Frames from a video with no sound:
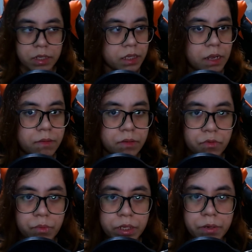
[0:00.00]
there was
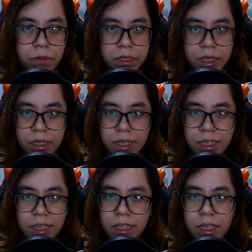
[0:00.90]
rumors around saying
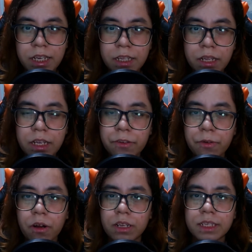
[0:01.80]
he don't
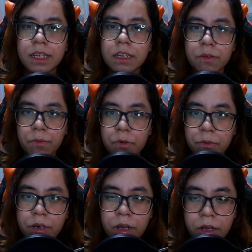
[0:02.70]
got a single
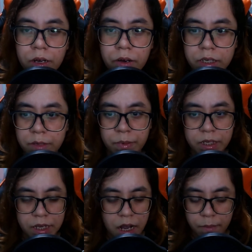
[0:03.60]
wound on him.
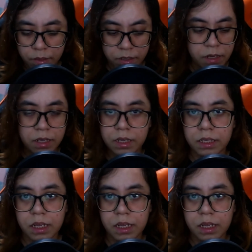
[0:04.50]
His armor is